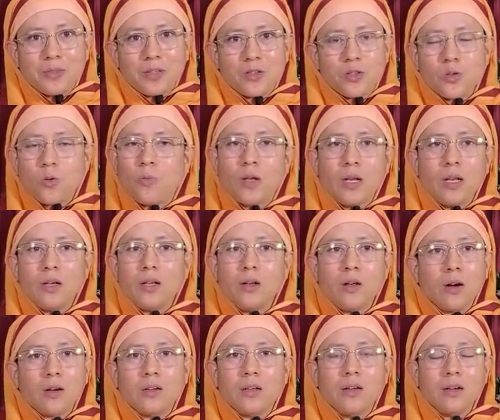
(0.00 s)
So will he
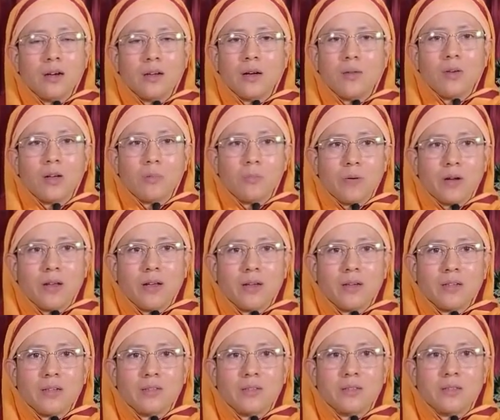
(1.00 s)
not hear our
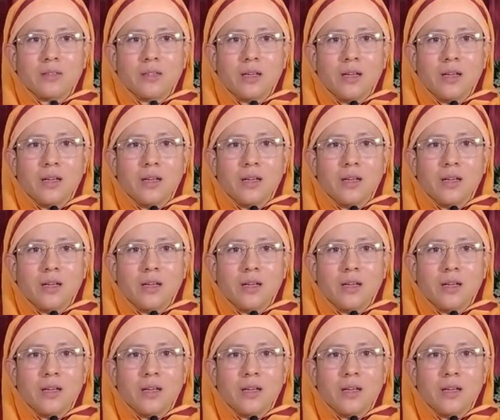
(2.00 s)
prayers?